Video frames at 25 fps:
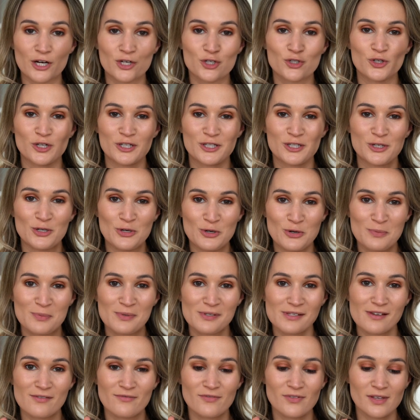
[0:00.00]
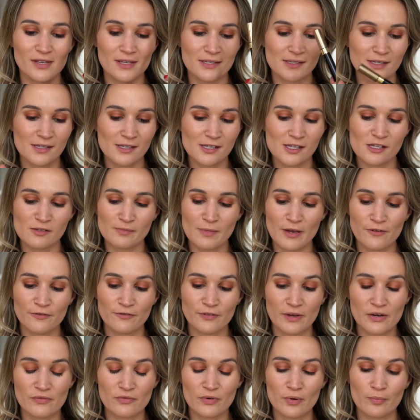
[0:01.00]
extra tubes of this. This is my
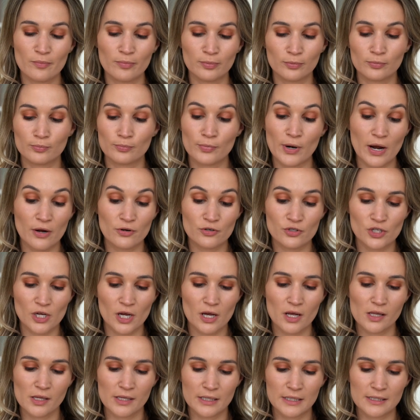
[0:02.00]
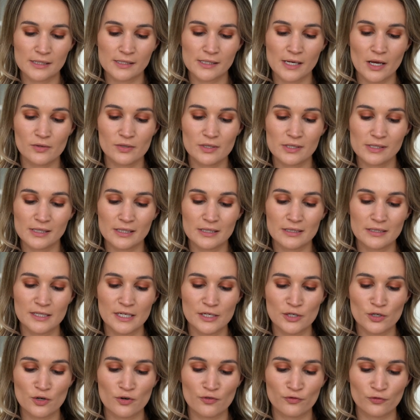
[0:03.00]
favorite brow gel and it's now
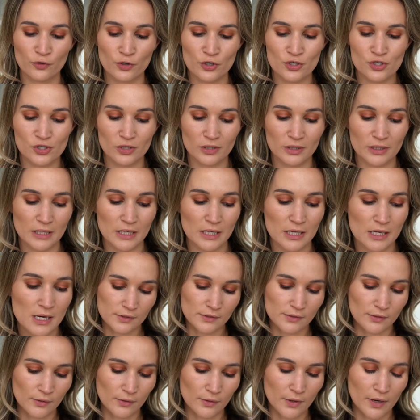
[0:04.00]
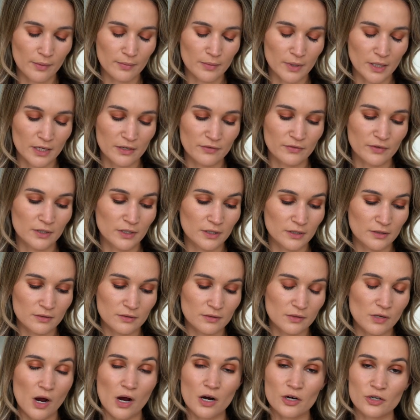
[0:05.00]
discontinued unfortunately so I'm not even gonna
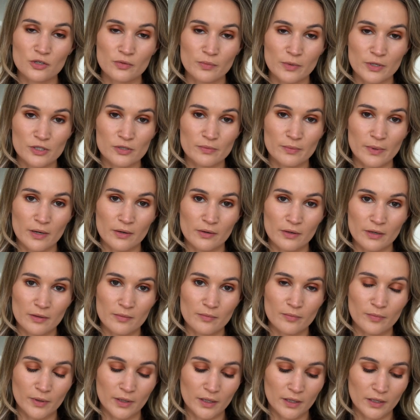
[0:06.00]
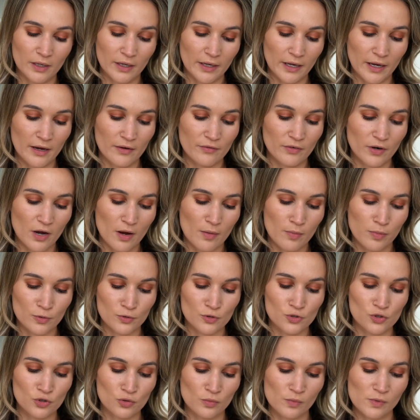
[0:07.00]
talk too much about it but I have a couple
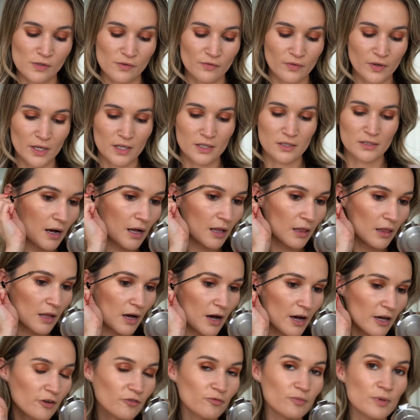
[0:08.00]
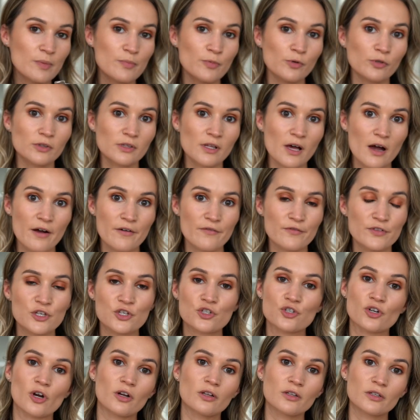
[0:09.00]
tubes of it. A lot of people love the
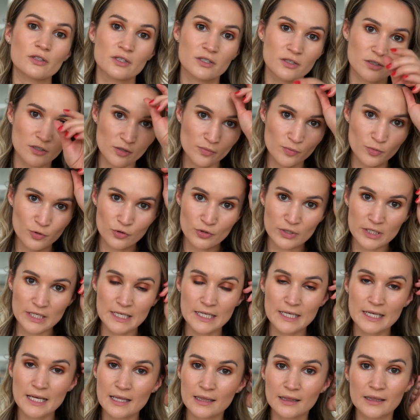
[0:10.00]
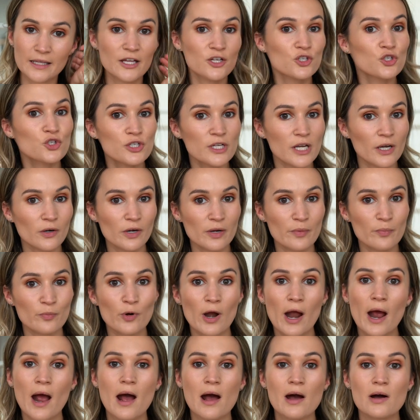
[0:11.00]
Charlotte Tilbury Legendary
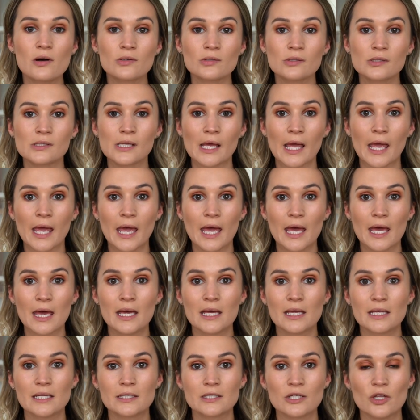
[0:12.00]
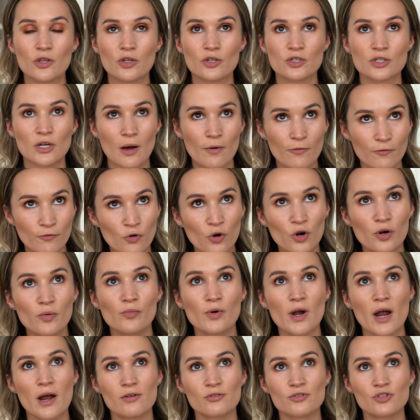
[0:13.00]
Brows and the Tom Ford
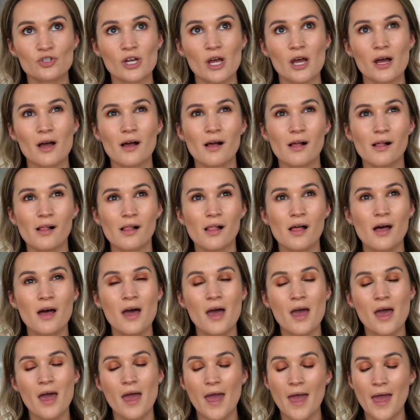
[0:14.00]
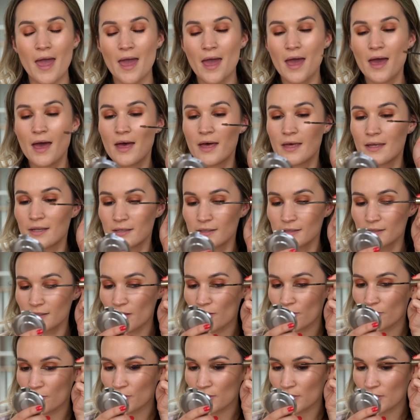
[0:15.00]
Brow Gel and
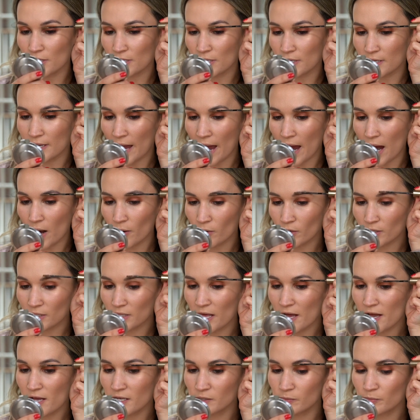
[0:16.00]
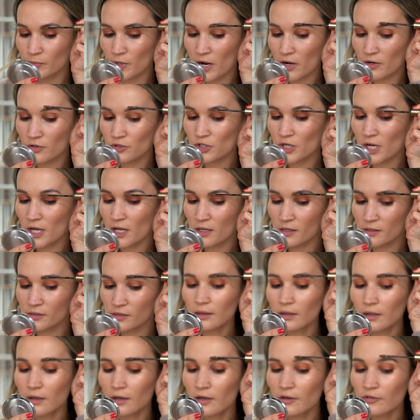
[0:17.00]
the Hourglass Brow
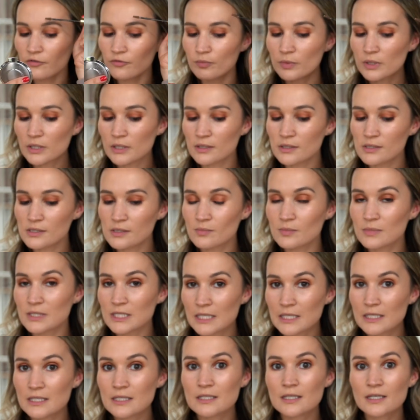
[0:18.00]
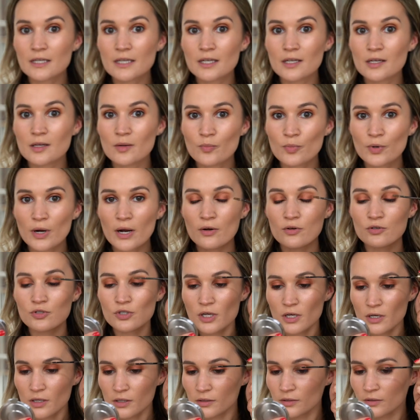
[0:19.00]
Gels. Love me some tinted brow
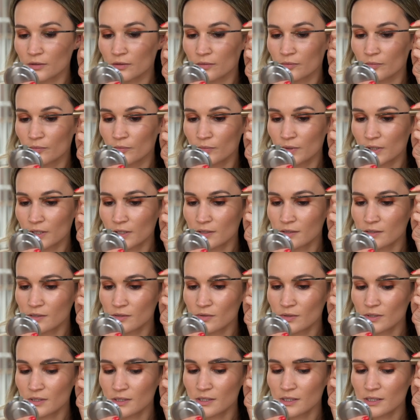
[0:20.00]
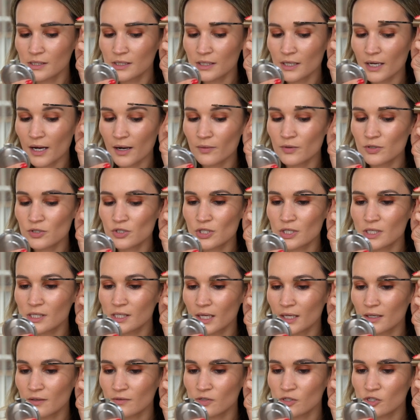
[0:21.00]
gel because you can see how it just
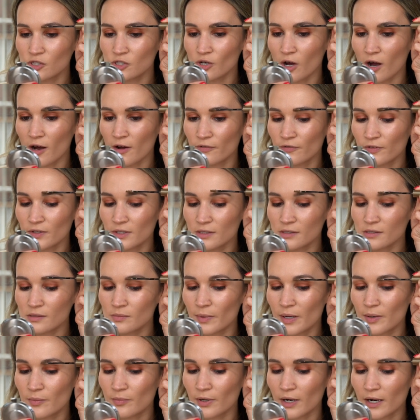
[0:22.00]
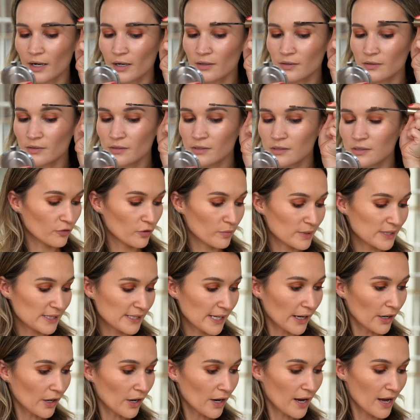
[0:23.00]
kind of softens my brows. For
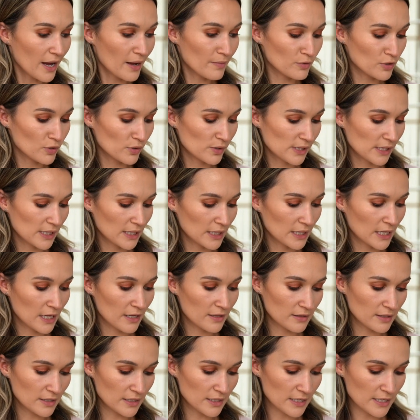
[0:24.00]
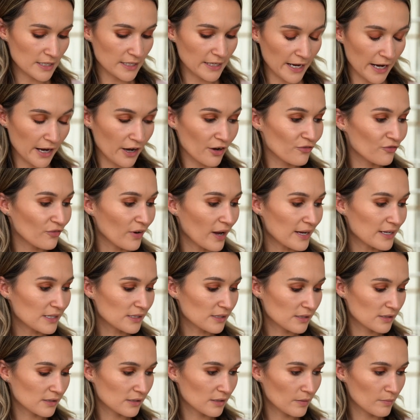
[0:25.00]
mascara, I'm using the Kjaer
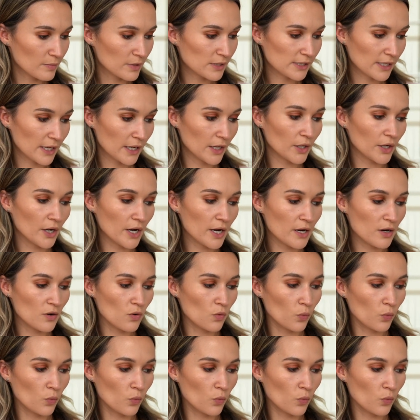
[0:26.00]
Weis mascara,